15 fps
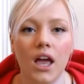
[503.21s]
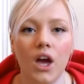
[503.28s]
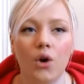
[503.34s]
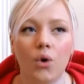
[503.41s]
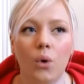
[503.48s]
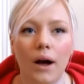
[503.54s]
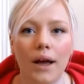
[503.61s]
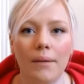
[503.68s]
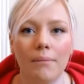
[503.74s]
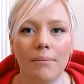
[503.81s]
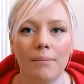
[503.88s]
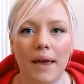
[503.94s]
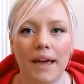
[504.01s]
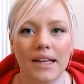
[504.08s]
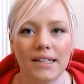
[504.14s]
quite
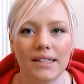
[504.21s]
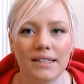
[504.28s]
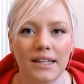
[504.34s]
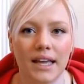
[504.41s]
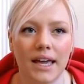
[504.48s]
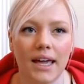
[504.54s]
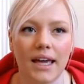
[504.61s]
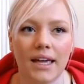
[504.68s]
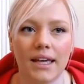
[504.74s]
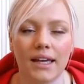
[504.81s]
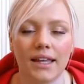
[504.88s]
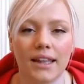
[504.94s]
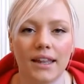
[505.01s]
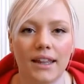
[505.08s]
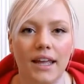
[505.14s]

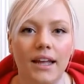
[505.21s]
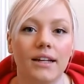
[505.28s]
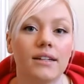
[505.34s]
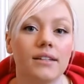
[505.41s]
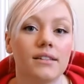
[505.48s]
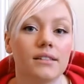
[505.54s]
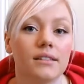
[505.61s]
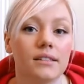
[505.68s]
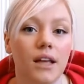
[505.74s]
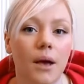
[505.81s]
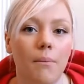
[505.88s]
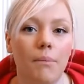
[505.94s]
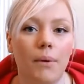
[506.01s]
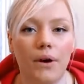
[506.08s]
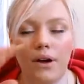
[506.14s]
basic things,
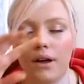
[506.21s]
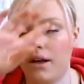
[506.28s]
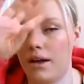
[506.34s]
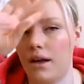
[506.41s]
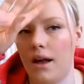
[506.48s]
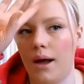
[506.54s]
but